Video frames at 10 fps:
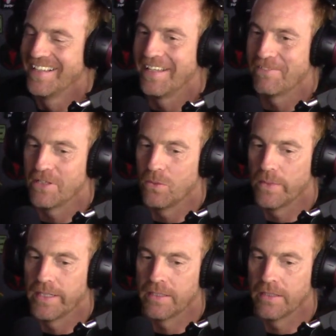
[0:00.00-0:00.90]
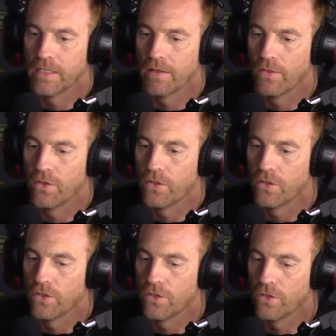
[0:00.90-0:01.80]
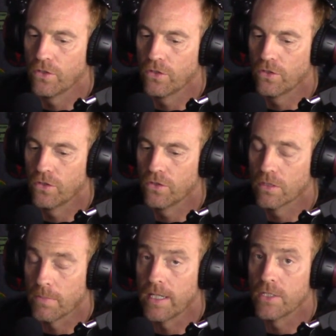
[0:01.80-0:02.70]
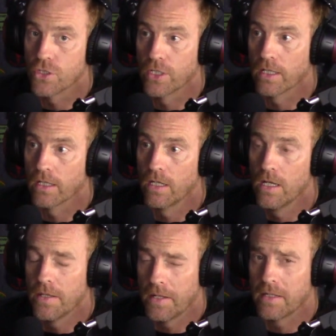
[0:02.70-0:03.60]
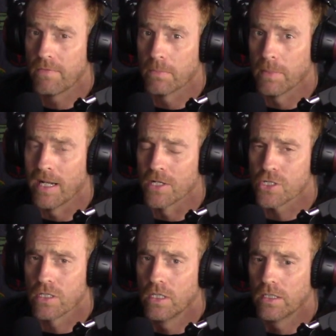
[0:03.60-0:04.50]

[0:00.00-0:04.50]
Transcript: if you win the mind journal, then give it a bash.